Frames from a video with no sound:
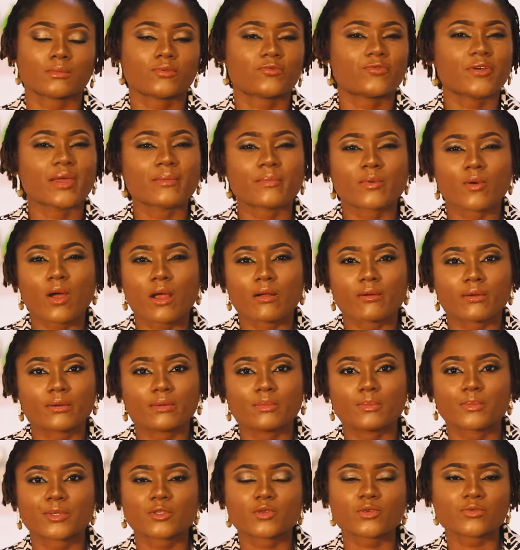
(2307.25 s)

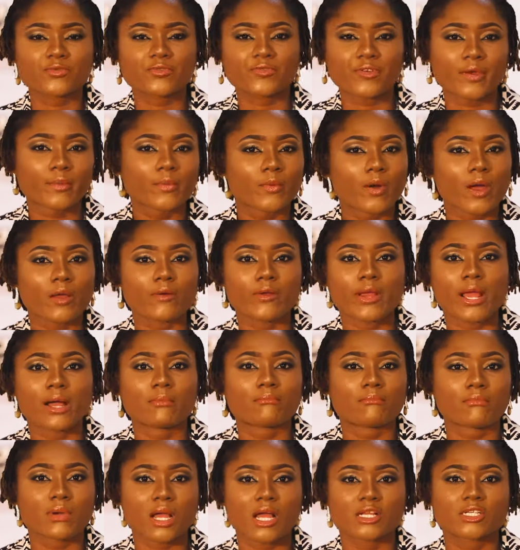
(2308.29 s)
between February and
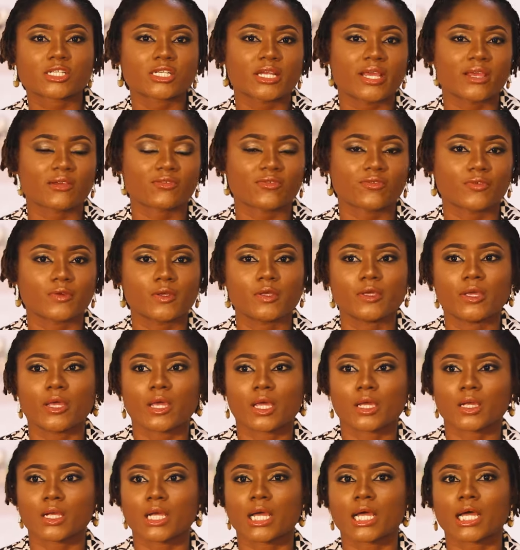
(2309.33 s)
March every
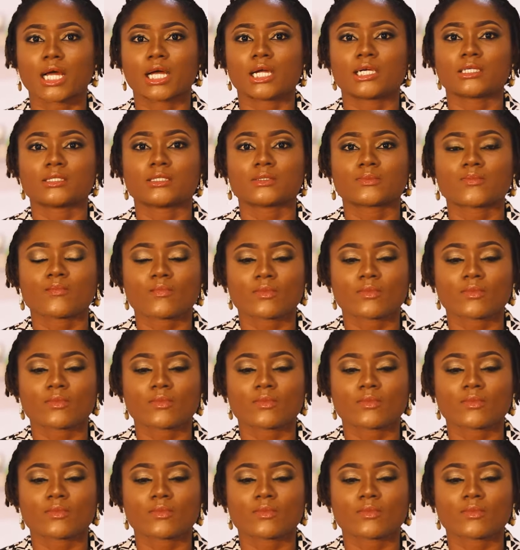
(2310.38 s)
year, and